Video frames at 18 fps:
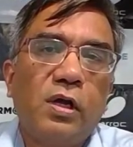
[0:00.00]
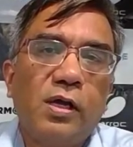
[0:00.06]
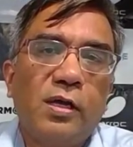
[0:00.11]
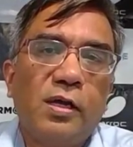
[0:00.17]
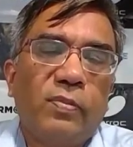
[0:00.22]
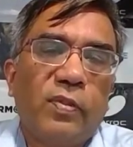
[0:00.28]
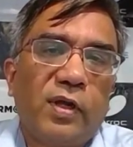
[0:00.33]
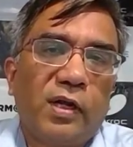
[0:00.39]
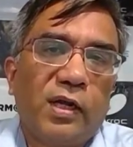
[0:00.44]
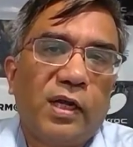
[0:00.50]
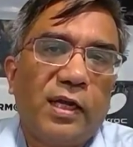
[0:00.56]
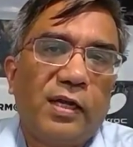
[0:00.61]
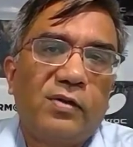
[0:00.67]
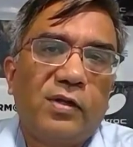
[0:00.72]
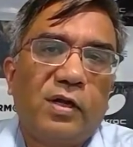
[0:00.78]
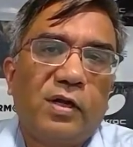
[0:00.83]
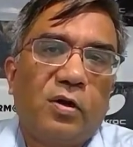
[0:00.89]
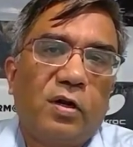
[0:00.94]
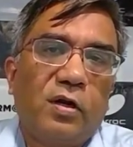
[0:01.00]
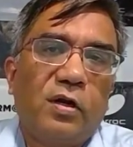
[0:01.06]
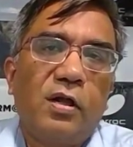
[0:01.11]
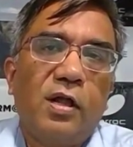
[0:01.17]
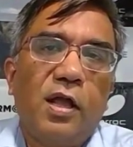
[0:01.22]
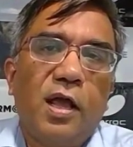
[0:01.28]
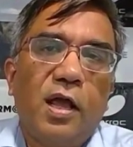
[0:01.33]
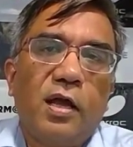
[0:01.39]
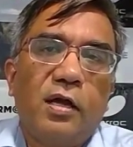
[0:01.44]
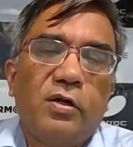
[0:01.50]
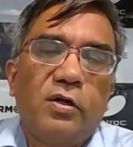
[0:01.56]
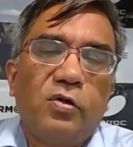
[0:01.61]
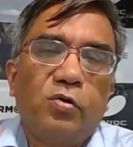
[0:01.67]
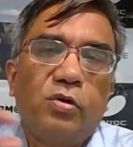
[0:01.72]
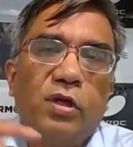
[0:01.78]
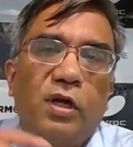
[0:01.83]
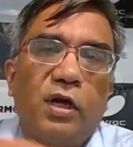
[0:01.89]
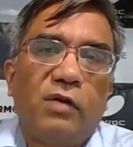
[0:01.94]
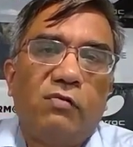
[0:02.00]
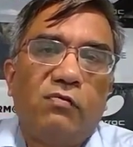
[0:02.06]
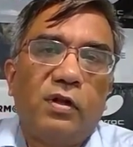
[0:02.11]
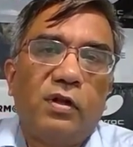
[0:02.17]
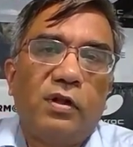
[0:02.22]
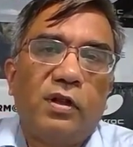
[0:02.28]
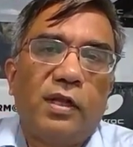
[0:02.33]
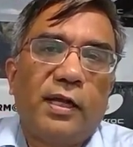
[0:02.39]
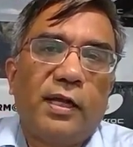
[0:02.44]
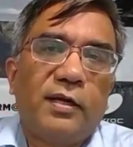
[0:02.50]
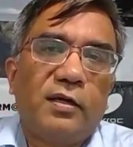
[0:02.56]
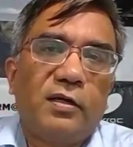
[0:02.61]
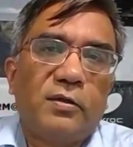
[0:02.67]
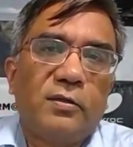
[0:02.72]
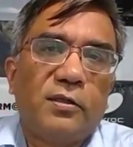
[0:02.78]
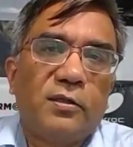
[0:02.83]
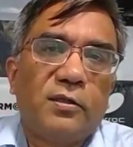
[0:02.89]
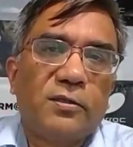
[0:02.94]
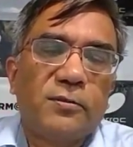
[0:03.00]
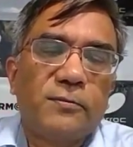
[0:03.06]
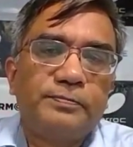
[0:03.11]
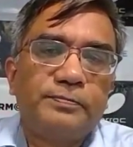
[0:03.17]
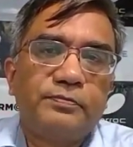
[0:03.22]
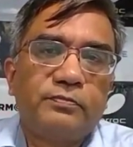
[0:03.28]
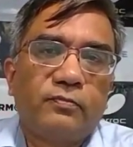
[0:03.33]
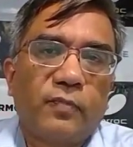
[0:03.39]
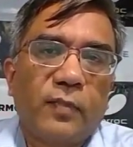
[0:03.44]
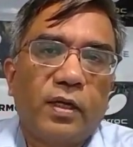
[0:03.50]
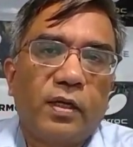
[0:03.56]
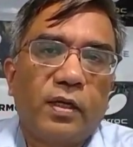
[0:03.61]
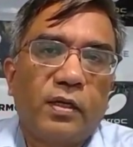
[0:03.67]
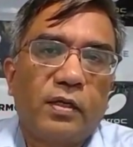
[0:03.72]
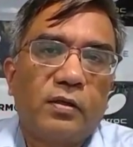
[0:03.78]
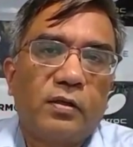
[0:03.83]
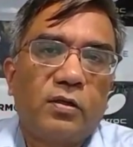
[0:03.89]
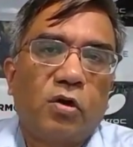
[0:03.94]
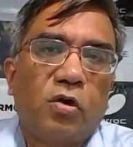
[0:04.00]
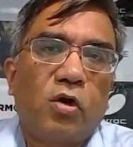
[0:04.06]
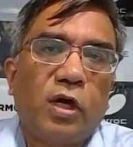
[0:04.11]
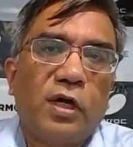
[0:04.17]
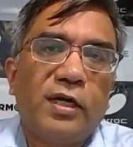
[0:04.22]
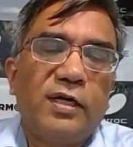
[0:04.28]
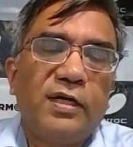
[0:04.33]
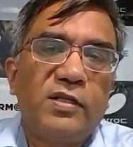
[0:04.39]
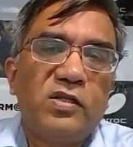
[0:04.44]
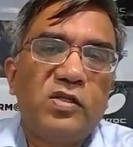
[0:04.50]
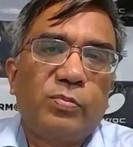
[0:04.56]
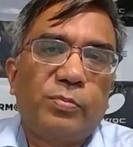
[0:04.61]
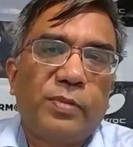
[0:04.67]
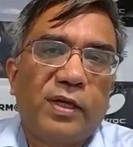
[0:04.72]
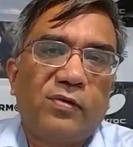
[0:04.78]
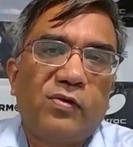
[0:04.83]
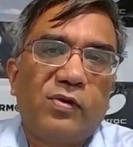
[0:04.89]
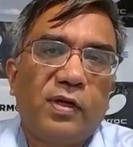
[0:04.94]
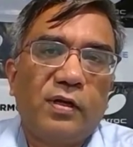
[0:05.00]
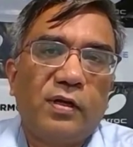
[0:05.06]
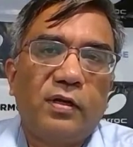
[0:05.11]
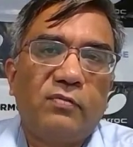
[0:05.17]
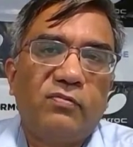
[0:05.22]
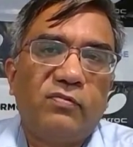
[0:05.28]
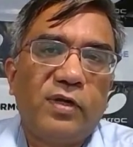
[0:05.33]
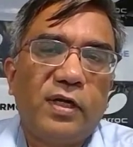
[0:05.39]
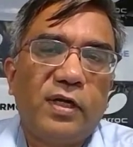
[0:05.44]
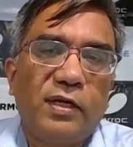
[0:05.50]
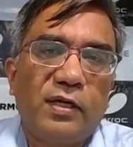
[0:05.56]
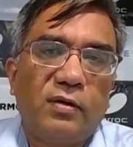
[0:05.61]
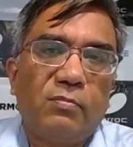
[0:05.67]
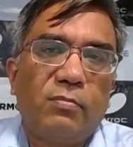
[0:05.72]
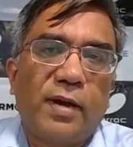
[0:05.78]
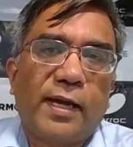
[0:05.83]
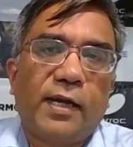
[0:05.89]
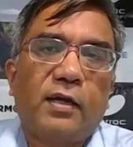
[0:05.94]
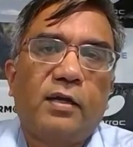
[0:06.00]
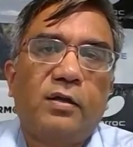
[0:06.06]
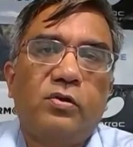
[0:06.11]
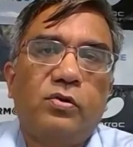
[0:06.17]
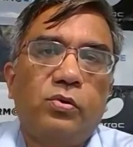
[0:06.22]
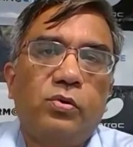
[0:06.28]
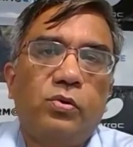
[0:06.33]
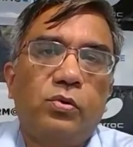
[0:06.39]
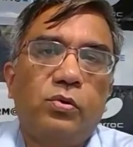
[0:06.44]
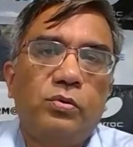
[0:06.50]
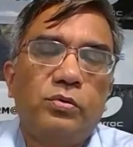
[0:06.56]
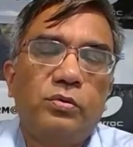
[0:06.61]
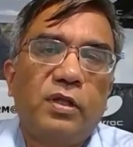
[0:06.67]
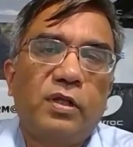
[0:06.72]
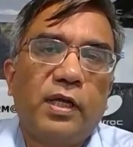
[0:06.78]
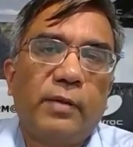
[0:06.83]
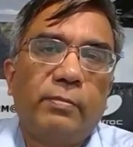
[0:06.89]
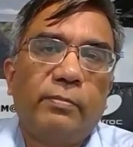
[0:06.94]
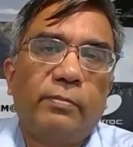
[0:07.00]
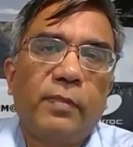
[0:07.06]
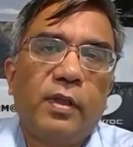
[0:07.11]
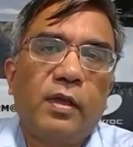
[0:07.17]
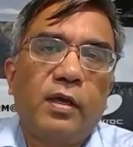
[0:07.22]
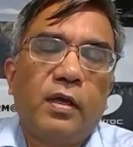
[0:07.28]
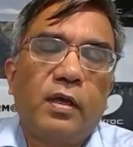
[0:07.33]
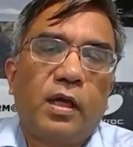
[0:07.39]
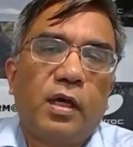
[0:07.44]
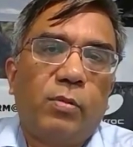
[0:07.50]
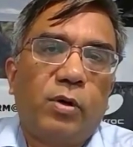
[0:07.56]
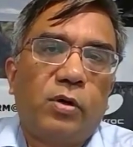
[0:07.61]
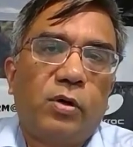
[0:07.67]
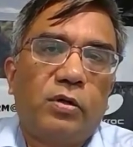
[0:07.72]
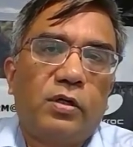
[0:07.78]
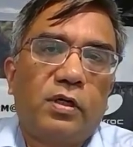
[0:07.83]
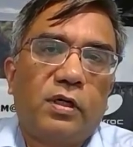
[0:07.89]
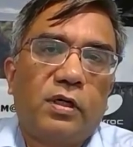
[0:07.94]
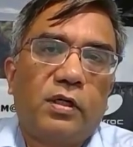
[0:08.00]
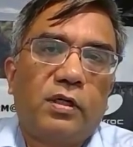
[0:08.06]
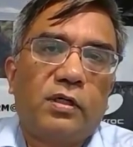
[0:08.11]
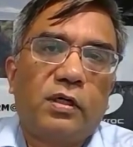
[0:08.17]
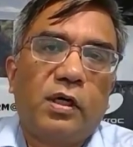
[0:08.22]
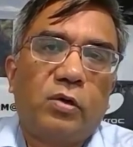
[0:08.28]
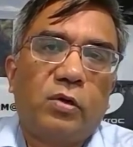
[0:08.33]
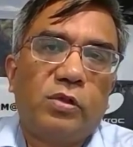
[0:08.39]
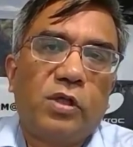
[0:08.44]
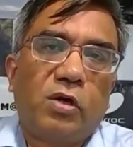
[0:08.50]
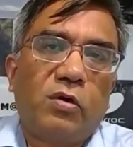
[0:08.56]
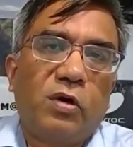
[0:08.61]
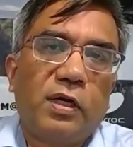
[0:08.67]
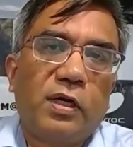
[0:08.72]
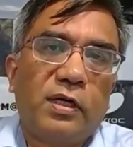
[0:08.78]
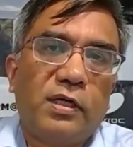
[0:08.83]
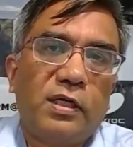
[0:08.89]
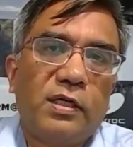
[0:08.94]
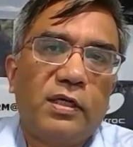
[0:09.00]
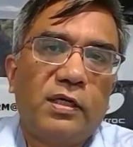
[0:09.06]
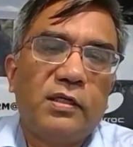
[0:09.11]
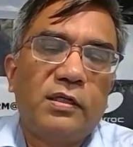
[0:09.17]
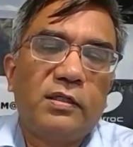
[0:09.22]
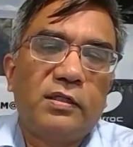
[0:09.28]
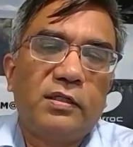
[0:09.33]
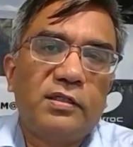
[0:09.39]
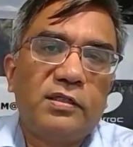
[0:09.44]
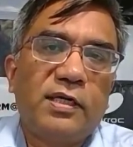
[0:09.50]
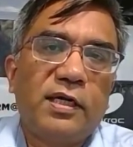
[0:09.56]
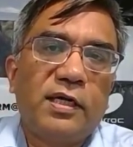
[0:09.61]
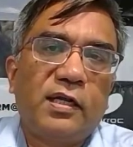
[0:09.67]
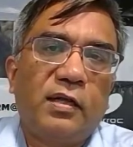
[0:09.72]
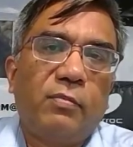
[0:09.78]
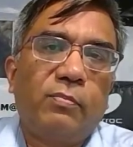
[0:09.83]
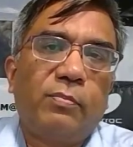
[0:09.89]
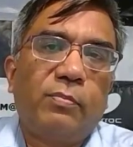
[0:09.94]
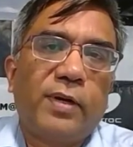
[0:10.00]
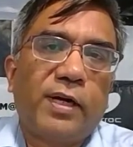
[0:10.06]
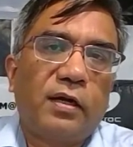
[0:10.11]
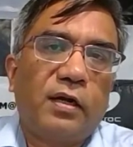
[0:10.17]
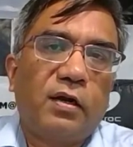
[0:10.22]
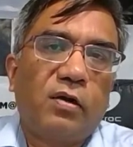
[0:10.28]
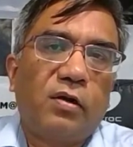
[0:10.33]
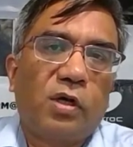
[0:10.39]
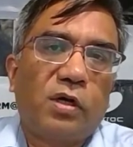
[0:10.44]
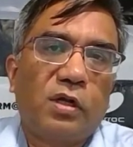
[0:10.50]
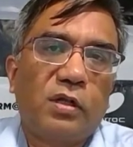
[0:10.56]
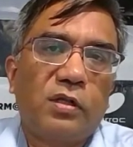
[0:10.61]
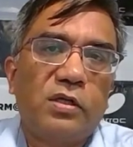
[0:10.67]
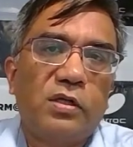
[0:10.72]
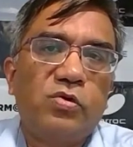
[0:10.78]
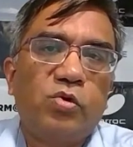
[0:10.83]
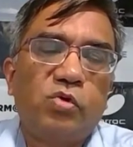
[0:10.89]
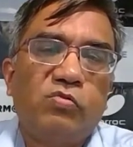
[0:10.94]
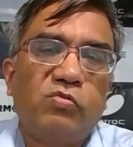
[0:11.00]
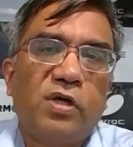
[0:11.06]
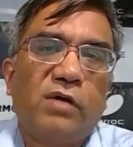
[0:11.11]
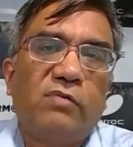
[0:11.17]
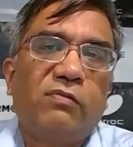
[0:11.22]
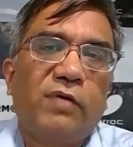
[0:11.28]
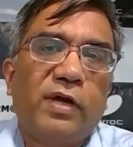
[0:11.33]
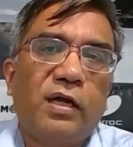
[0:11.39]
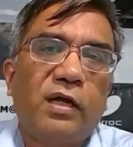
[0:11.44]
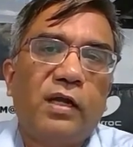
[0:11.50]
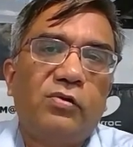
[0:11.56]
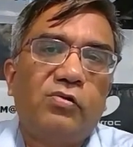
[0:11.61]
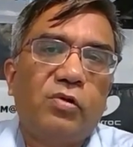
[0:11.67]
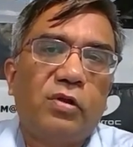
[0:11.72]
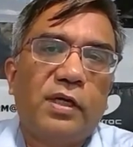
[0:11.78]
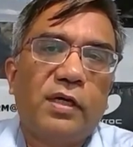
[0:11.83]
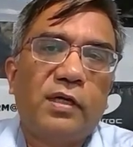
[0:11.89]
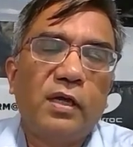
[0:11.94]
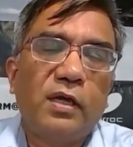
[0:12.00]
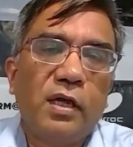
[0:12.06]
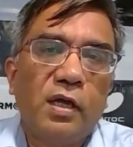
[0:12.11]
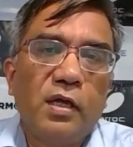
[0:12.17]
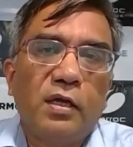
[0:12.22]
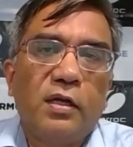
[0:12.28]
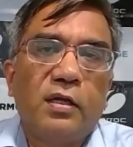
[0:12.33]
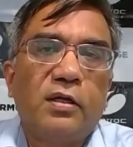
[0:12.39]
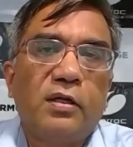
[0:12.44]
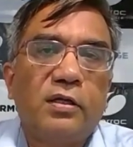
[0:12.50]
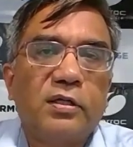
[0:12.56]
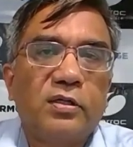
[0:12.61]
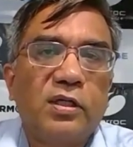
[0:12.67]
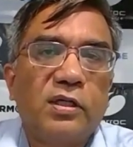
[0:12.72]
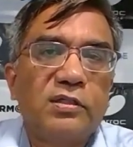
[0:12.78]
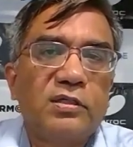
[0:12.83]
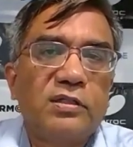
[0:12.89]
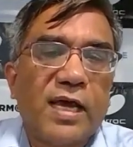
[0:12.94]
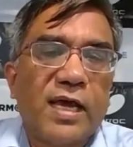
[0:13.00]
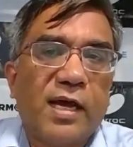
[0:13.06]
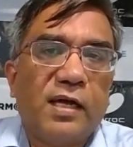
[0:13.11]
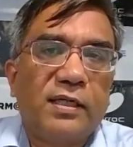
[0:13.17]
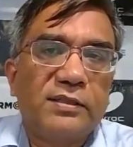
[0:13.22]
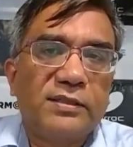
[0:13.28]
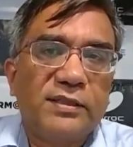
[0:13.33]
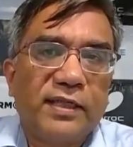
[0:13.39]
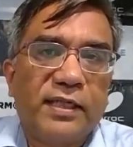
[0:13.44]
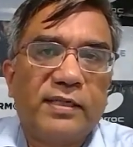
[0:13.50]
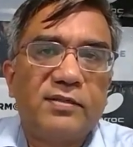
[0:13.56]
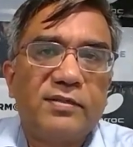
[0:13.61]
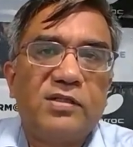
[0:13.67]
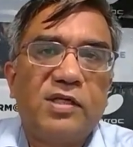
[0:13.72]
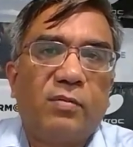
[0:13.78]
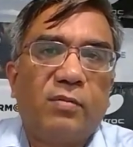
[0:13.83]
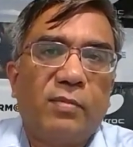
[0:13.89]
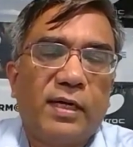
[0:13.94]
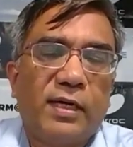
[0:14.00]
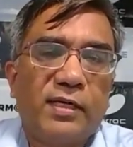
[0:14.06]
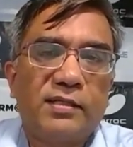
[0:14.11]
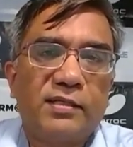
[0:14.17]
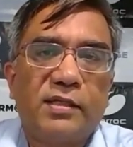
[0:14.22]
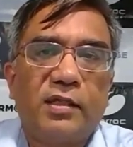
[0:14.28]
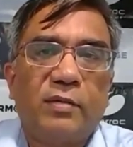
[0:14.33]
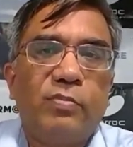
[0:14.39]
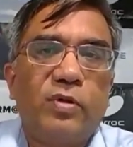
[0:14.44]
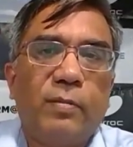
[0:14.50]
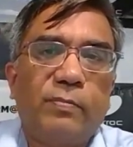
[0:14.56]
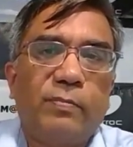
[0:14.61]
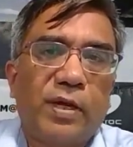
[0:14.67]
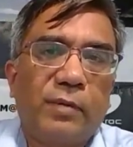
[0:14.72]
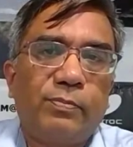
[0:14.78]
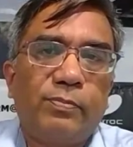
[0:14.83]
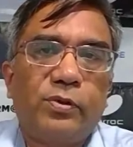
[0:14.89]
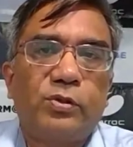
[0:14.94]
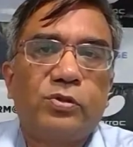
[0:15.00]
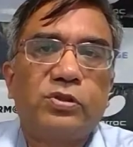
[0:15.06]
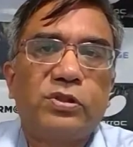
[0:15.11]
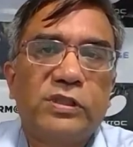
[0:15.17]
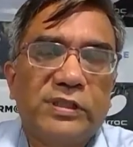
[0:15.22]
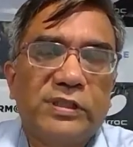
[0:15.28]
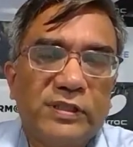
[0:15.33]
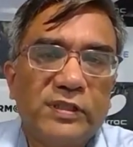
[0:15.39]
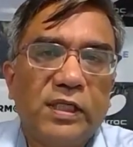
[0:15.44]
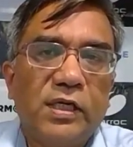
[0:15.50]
the rates and all, to the level that the quality inspection feeding it back to them about how the quality is getting impacted and what are the issues we are finding, so that the SCARs and NCMRs and the PPAP process